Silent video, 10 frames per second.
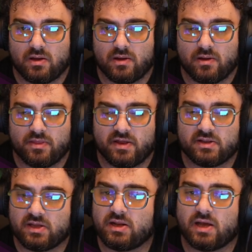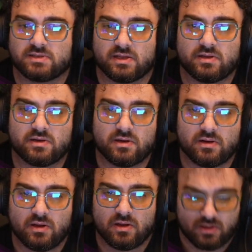the return as integer.
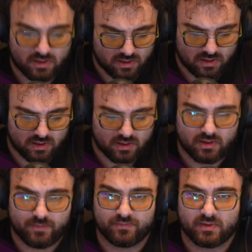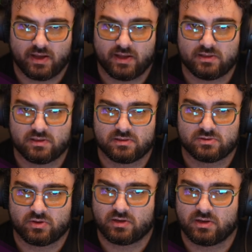Int,
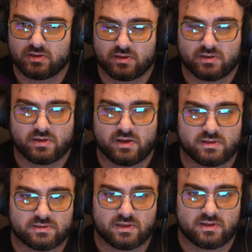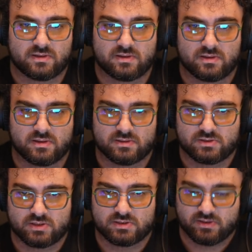sorry, not integer, it's int. It's
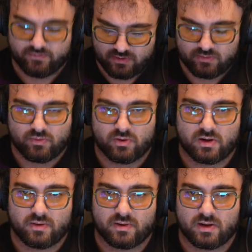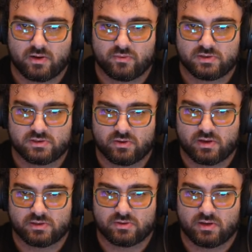just different programming languages. Okay,
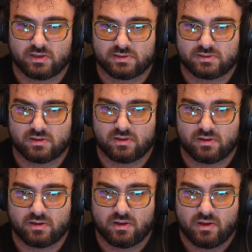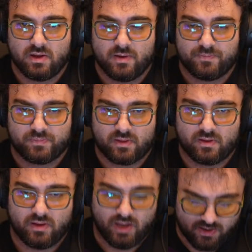so let's
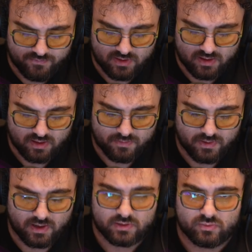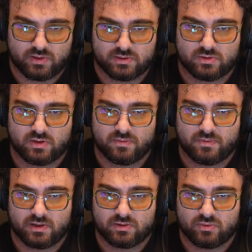have the part 1. So the
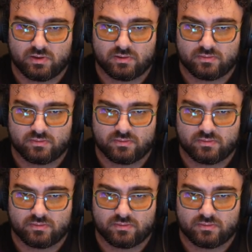part 1,